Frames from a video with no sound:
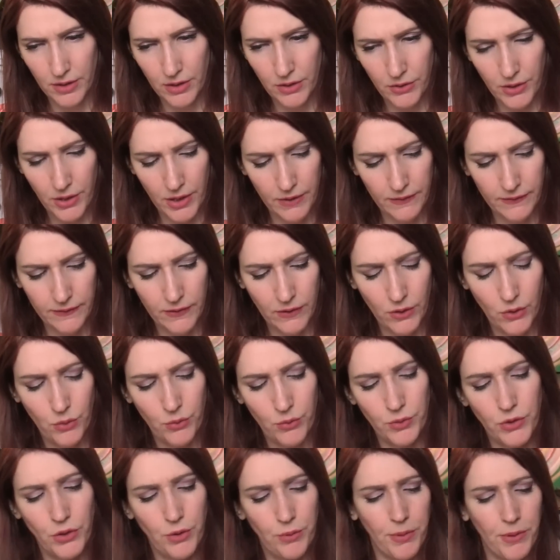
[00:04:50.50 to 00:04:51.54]
Okay,
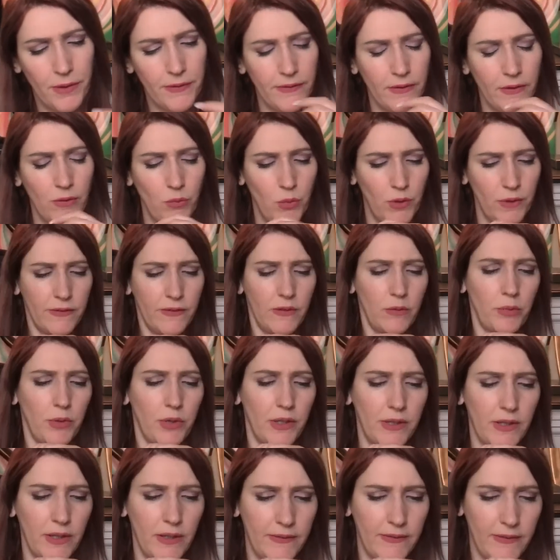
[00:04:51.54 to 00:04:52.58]
so your person wants to
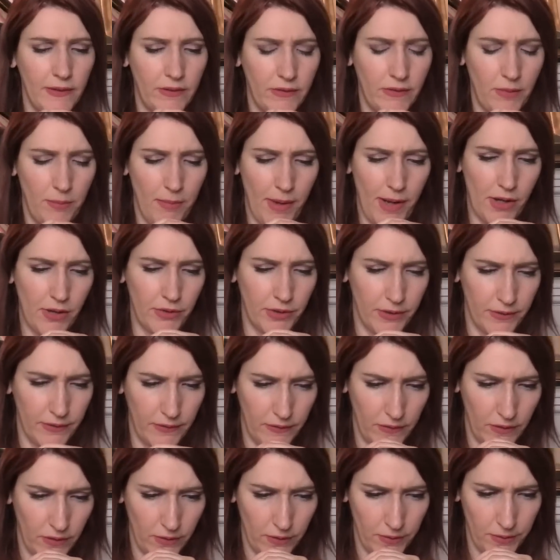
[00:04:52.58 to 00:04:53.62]
bring things into
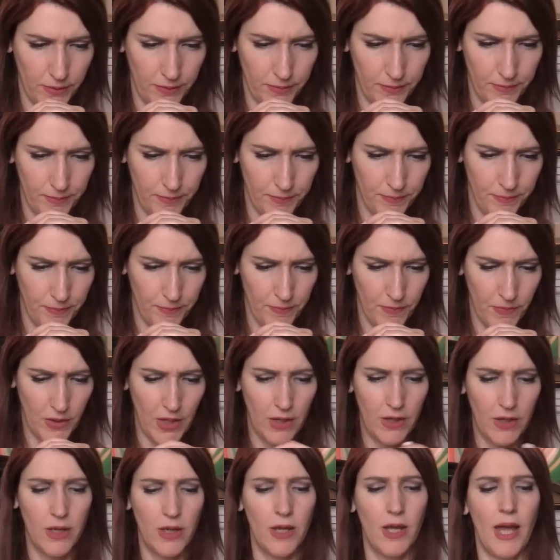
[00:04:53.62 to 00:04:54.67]
balance here.
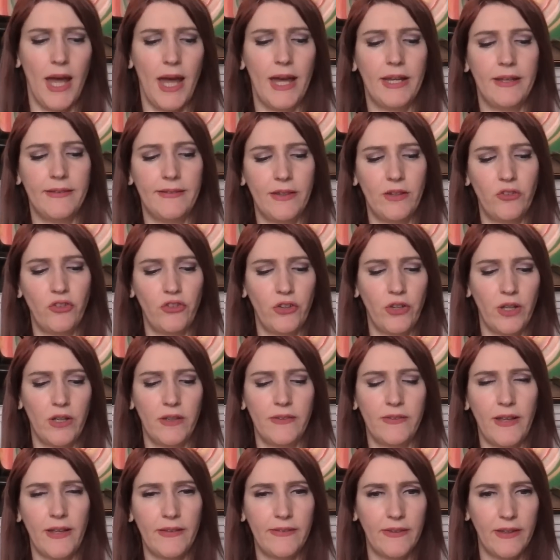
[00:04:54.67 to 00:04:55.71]
And it's interesting
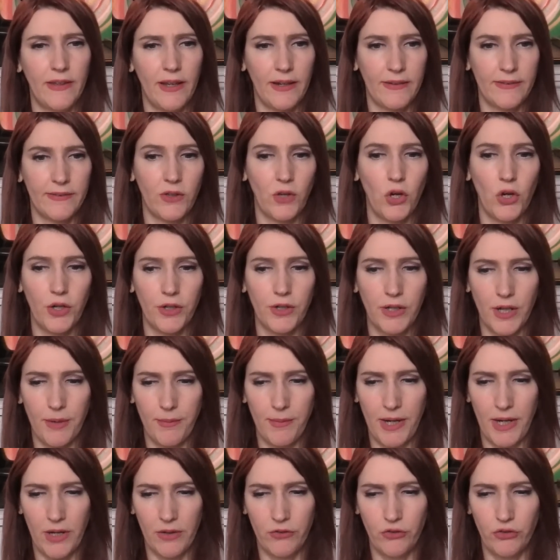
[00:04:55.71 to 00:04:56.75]
because that's the next card
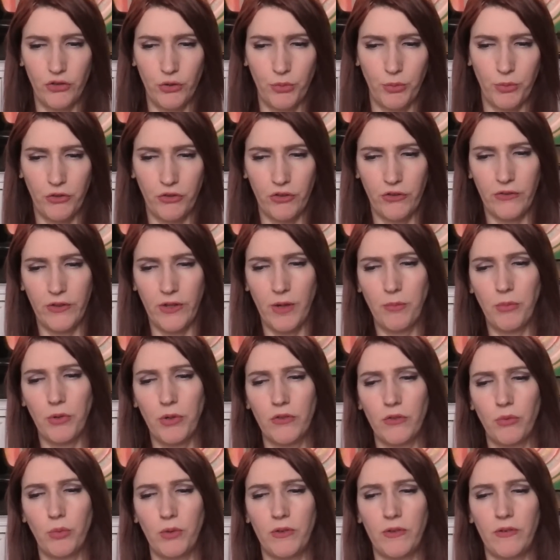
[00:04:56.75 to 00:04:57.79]
coming out too, which is
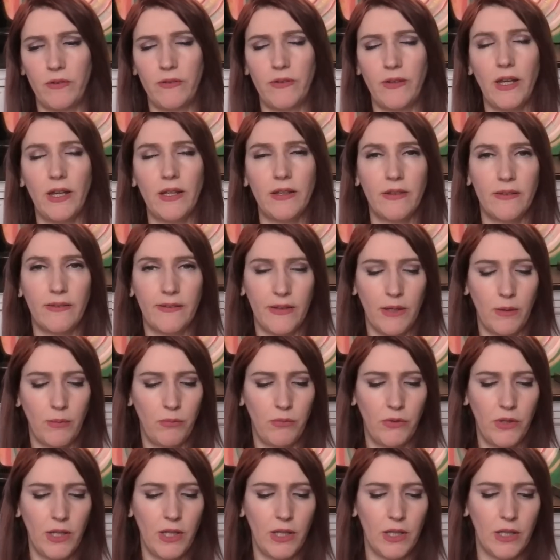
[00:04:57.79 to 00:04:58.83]
temperance, which is saying the same
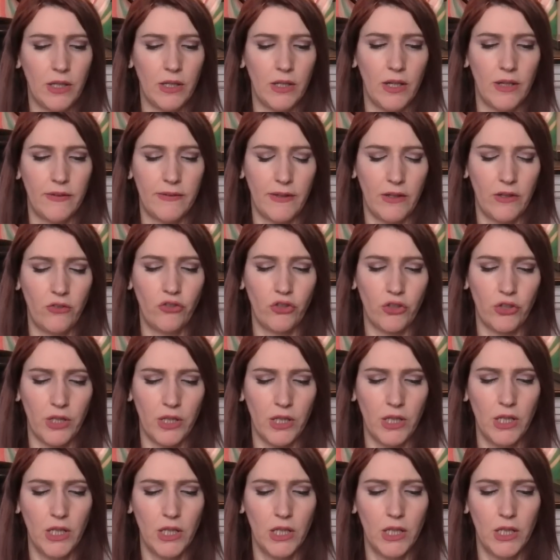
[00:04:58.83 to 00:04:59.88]
thing,
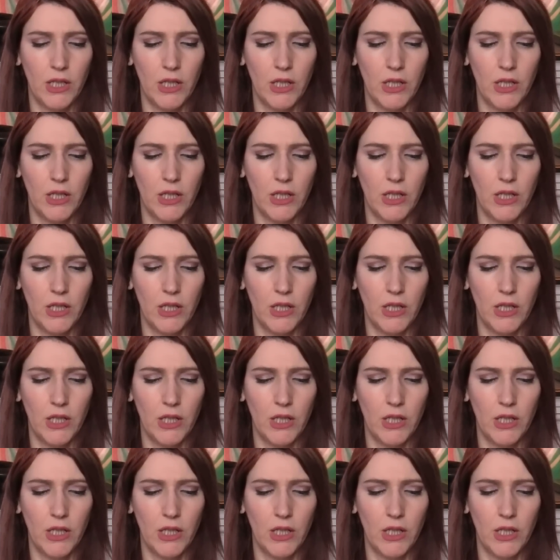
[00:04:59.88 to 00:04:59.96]
essentially.